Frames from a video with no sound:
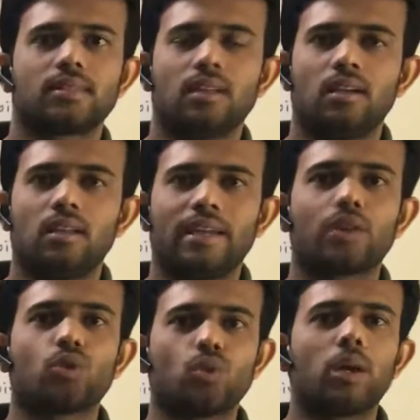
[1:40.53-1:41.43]

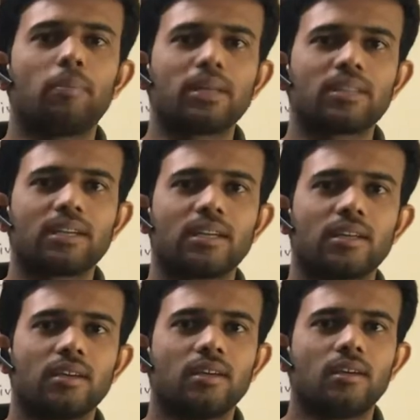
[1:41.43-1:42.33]
Like 2, 3.
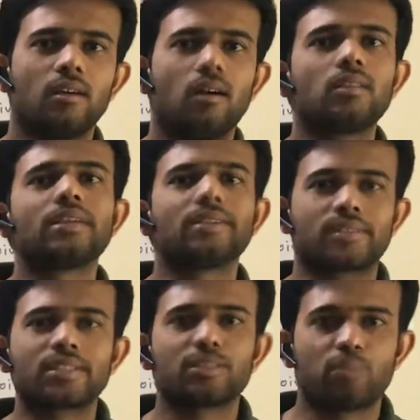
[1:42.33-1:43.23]
All the
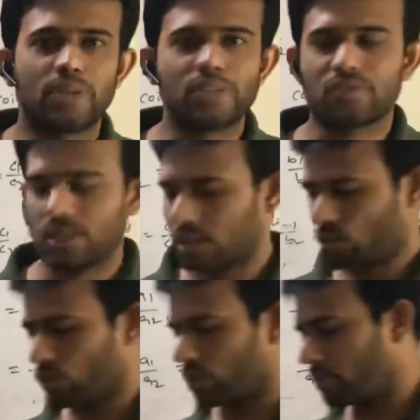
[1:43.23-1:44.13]
intersection points we got 2,